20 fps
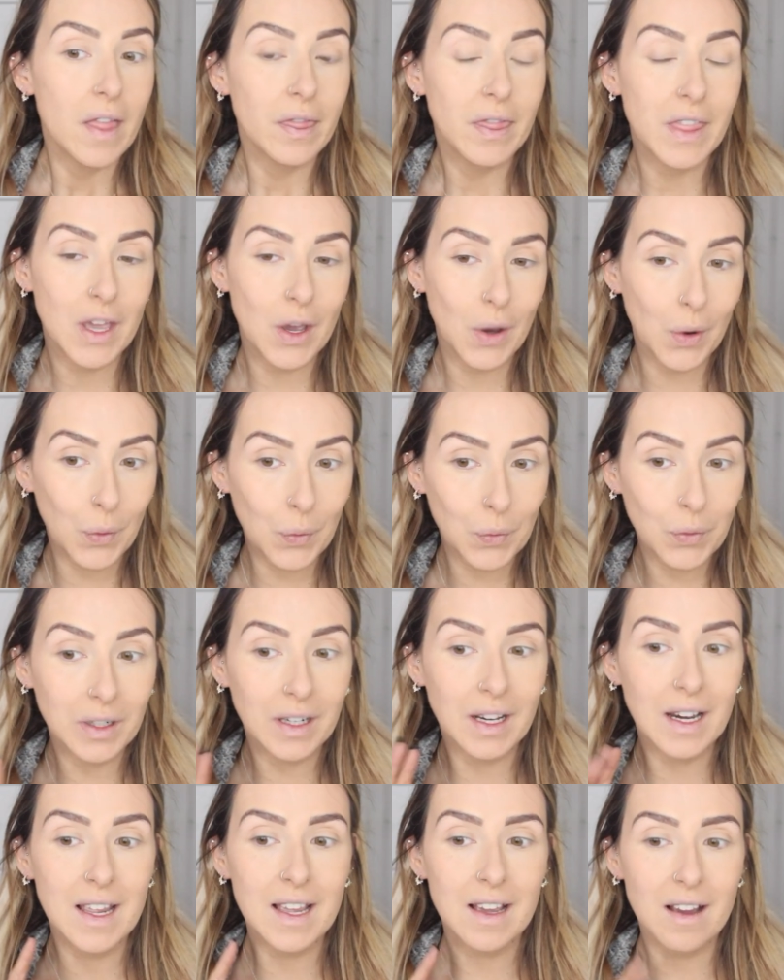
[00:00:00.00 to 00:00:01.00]
The
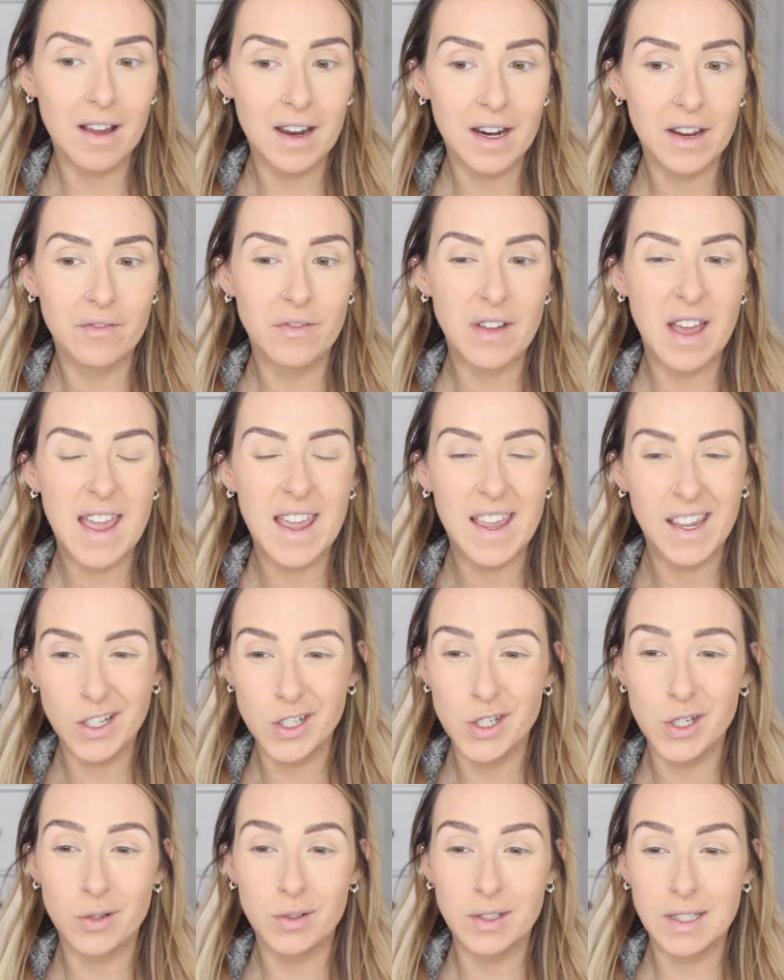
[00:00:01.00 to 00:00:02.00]
only kind of
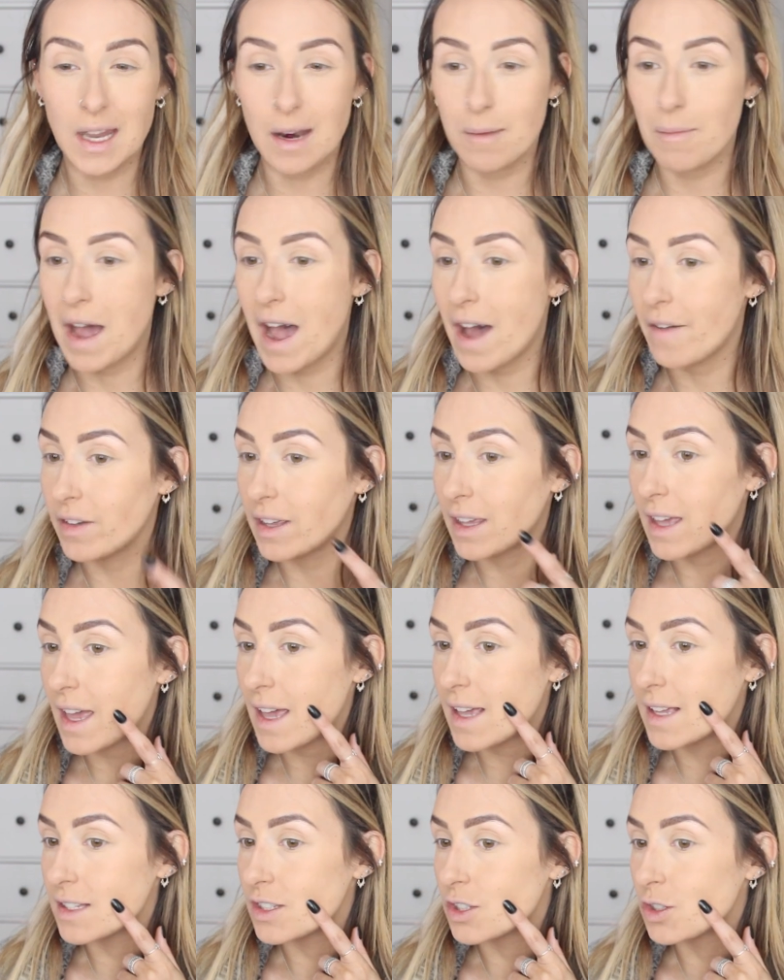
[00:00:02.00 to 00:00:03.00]
issues that I'm having
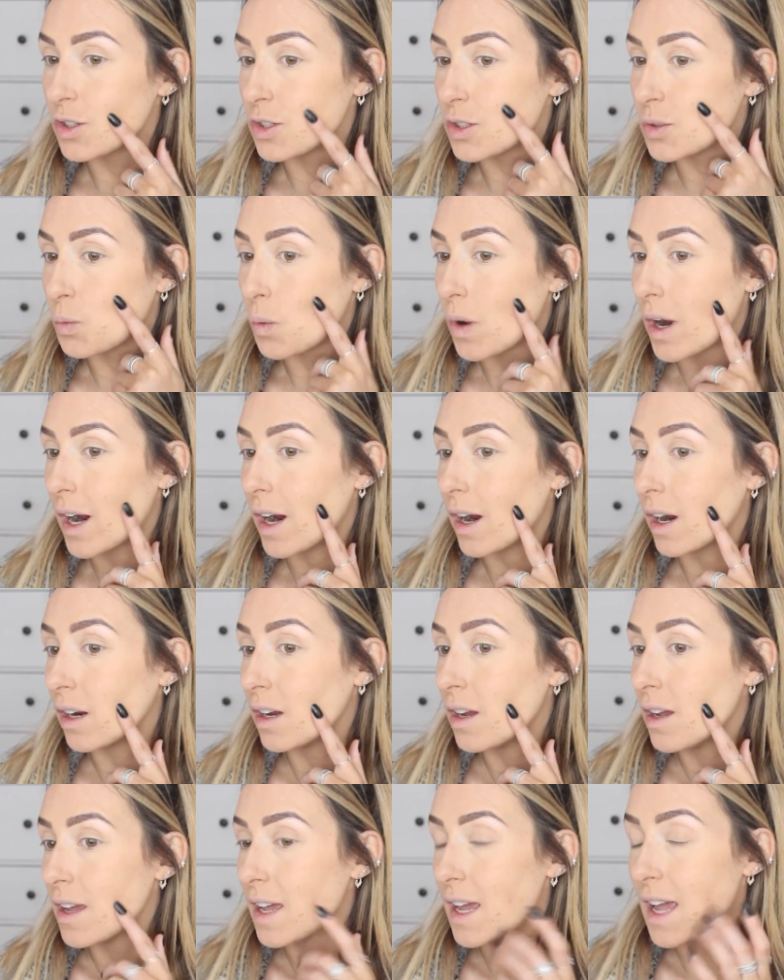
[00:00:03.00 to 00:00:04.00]
is just where
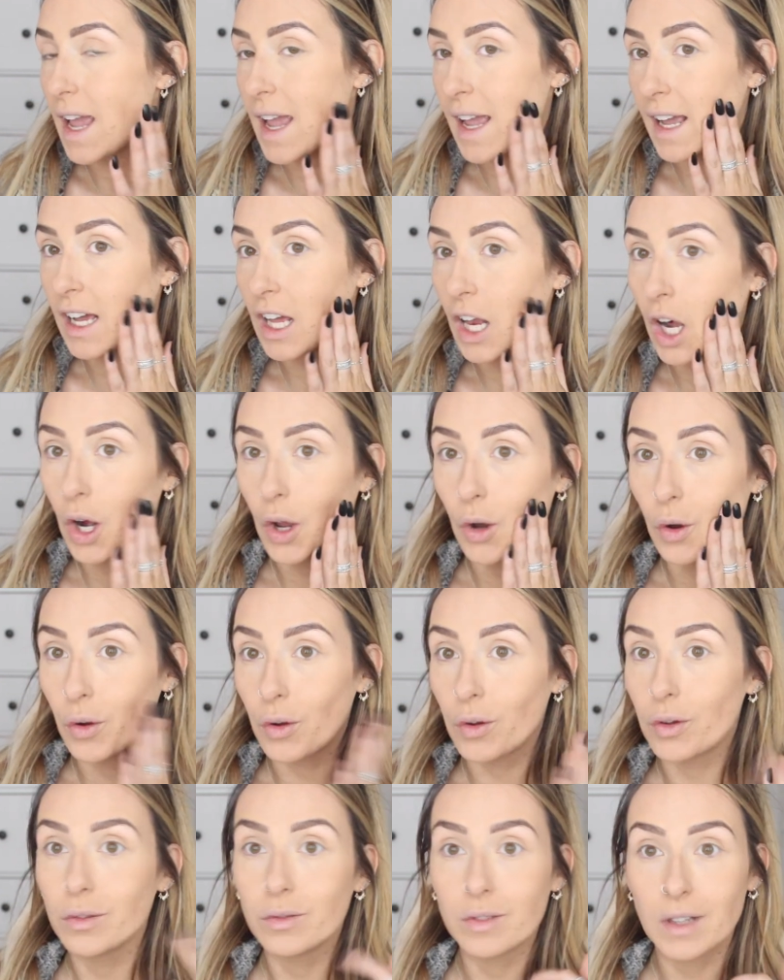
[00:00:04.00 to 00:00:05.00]
it
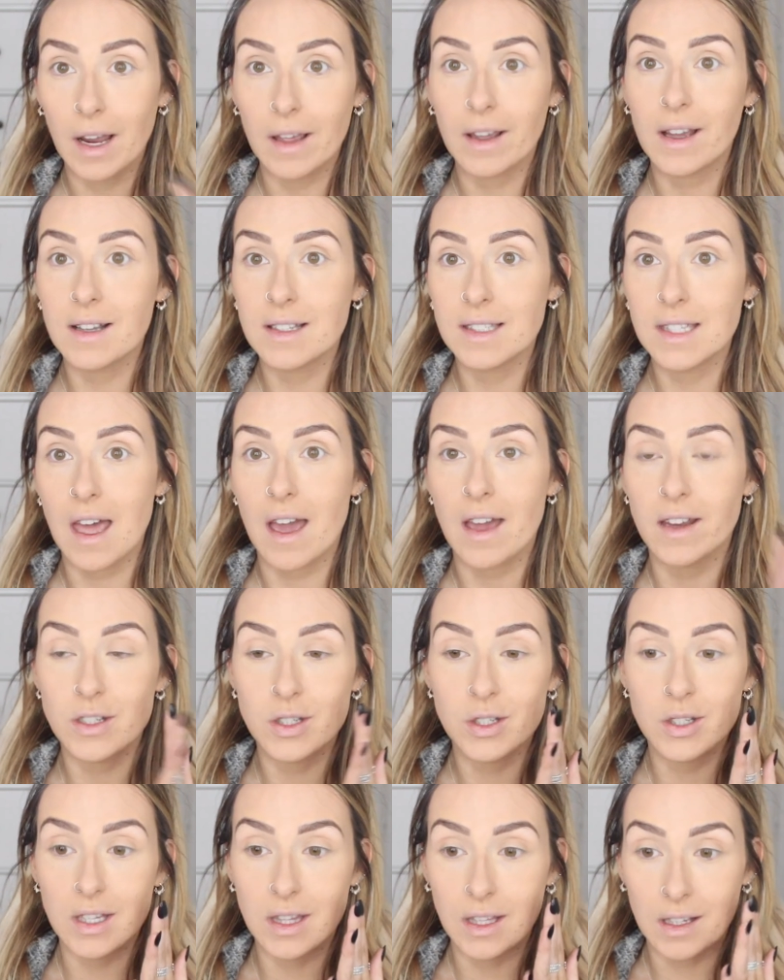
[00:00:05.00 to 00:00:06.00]
clung, like I said,
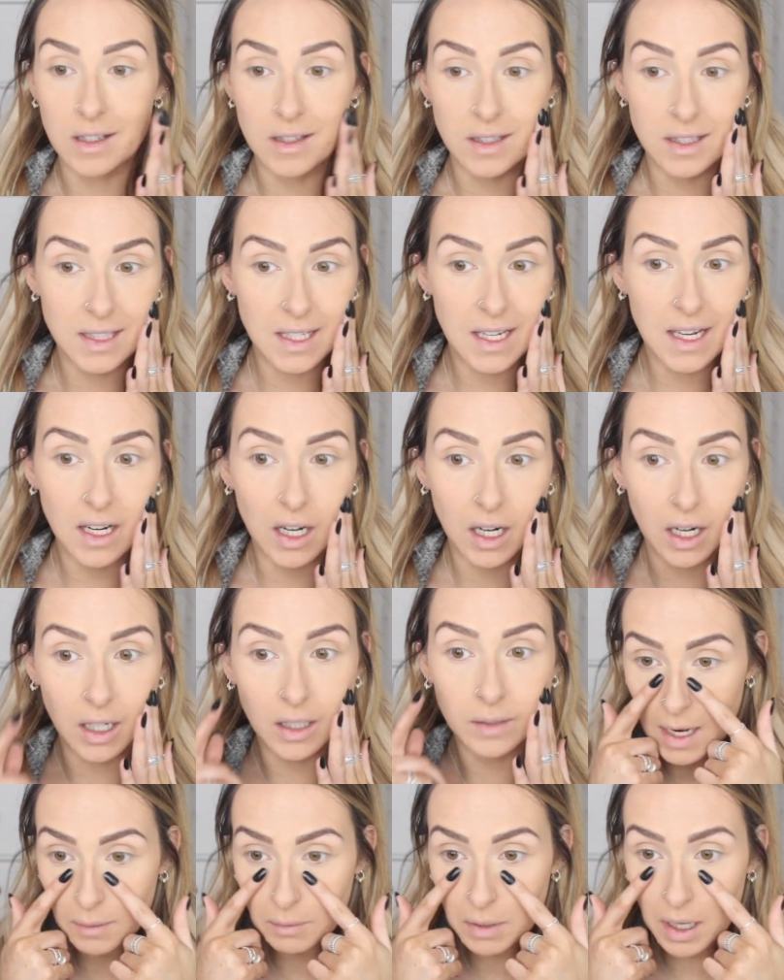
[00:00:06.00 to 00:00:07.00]
to the concealer.
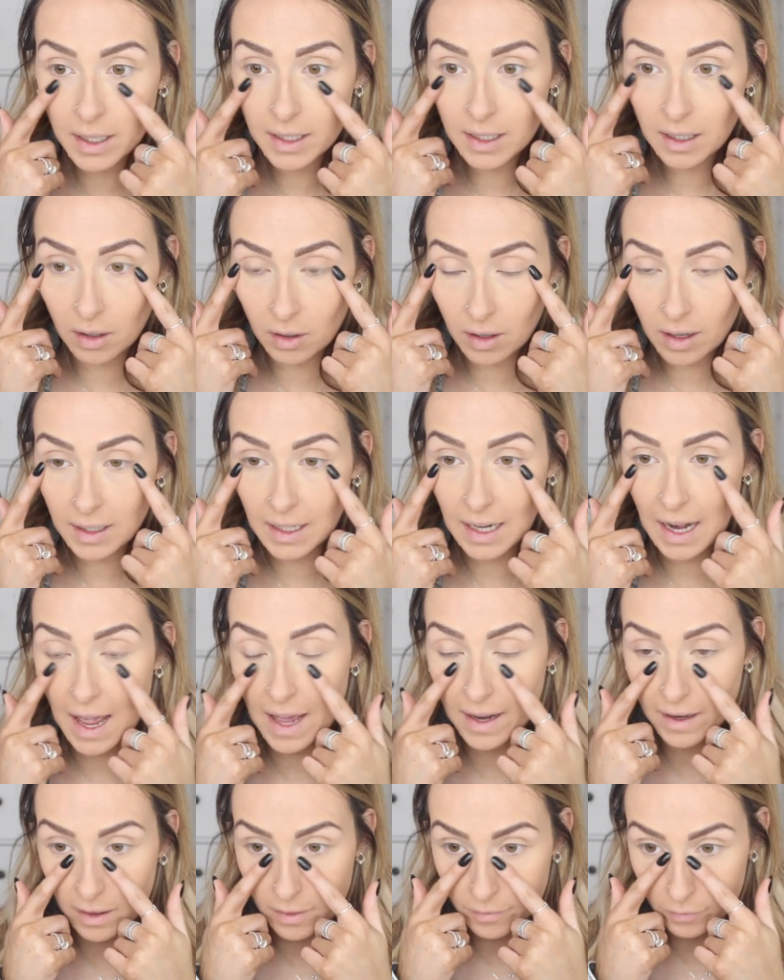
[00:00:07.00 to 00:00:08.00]
And I'm kind of
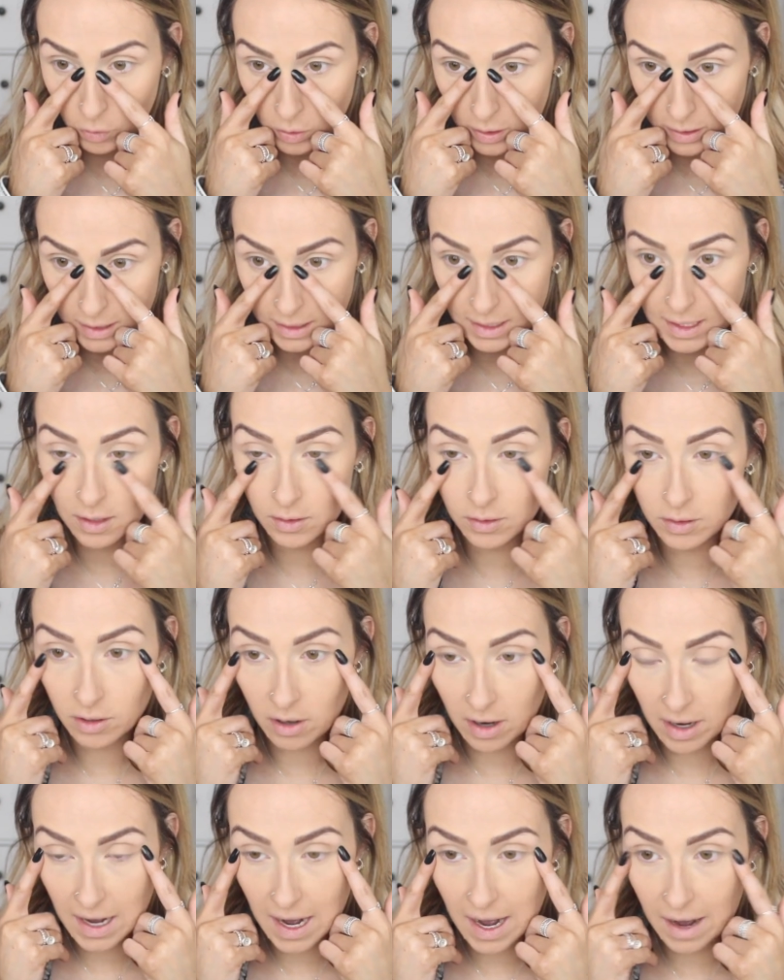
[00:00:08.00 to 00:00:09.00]
glad I avoided the under
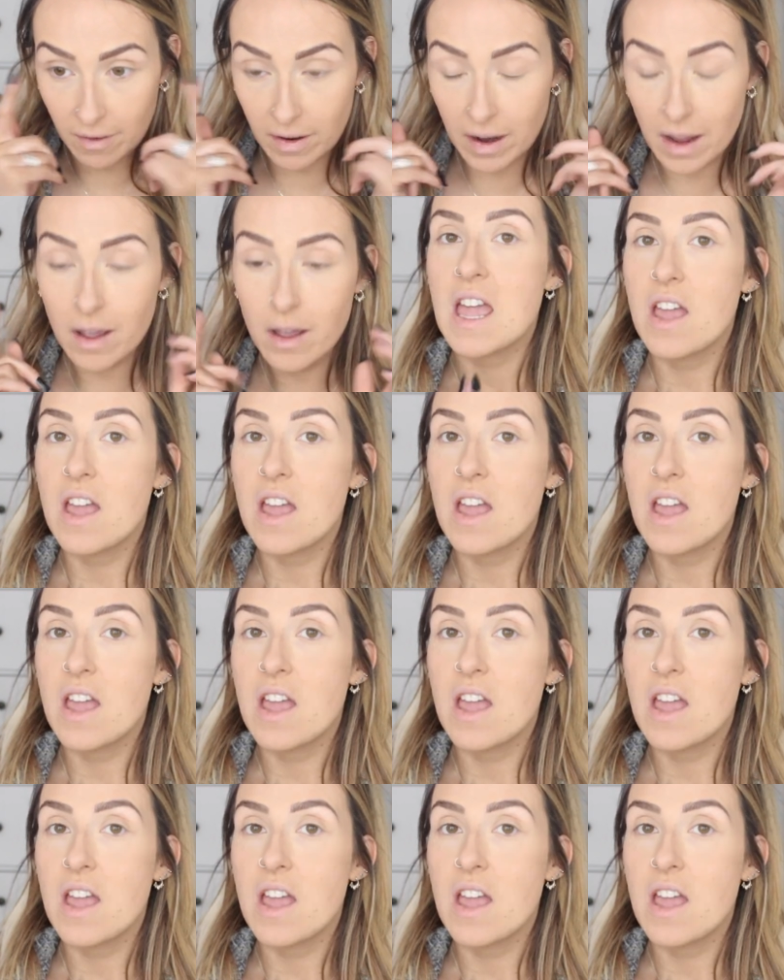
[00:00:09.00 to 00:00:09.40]
eye area.